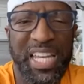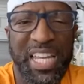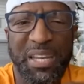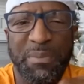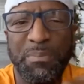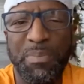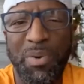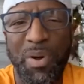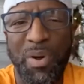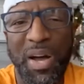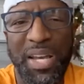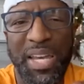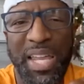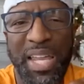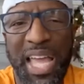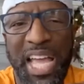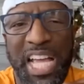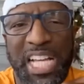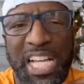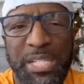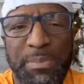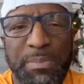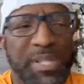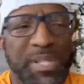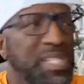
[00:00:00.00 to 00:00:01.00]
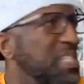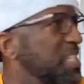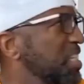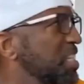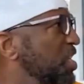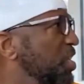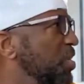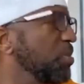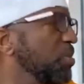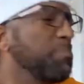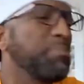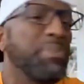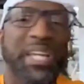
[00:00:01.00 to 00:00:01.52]
That he brought to
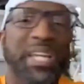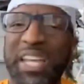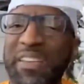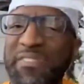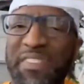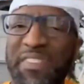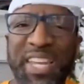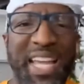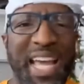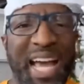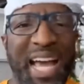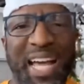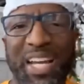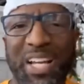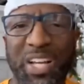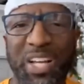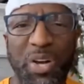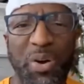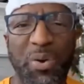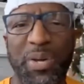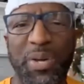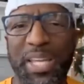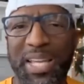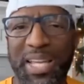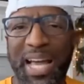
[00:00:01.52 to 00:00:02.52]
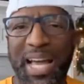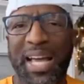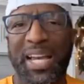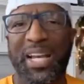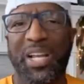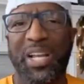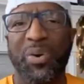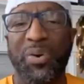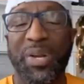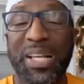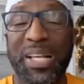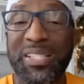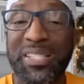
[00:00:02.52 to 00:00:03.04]
HBCU. But if he got to go, he got to
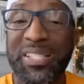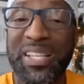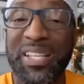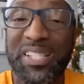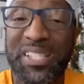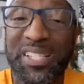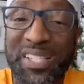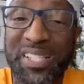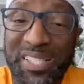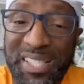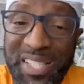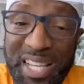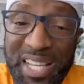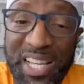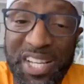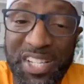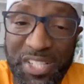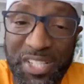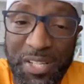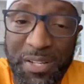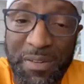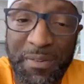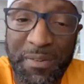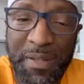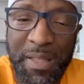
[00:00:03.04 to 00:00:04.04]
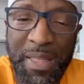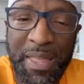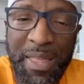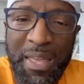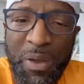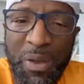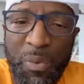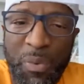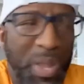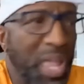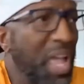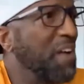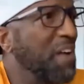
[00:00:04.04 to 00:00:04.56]
go. That's his decision.
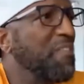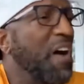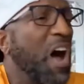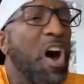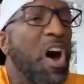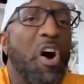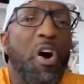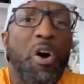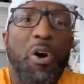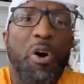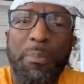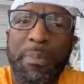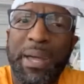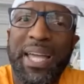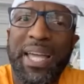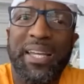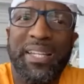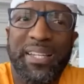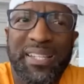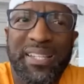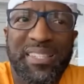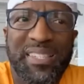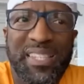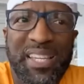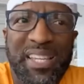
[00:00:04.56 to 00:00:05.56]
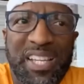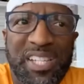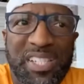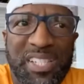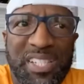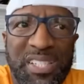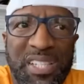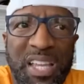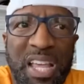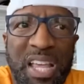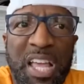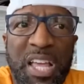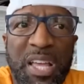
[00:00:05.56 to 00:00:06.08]
We have all made
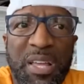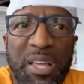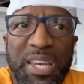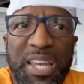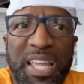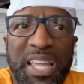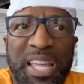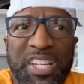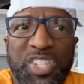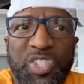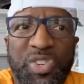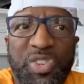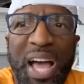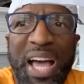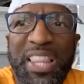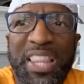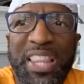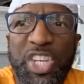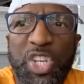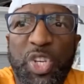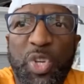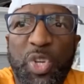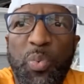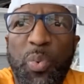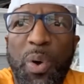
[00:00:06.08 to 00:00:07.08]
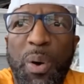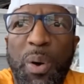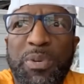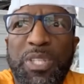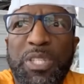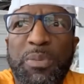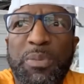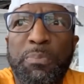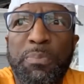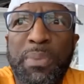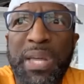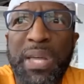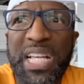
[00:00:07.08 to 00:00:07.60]
decisions and tried to do what
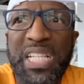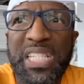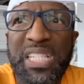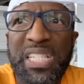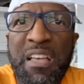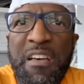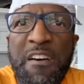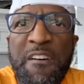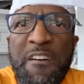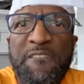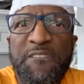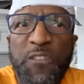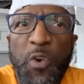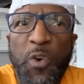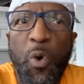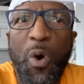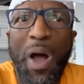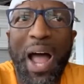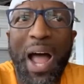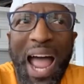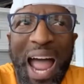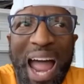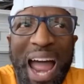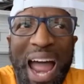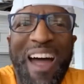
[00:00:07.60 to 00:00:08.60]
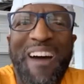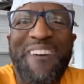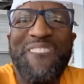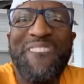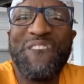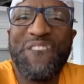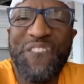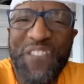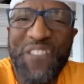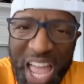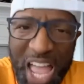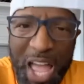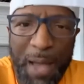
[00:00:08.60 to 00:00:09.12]
was best for our
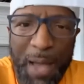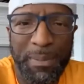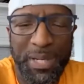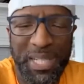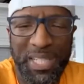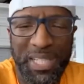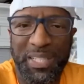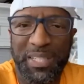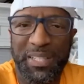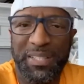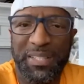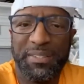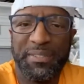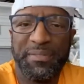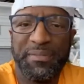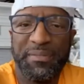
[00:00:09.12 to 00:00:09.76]
family.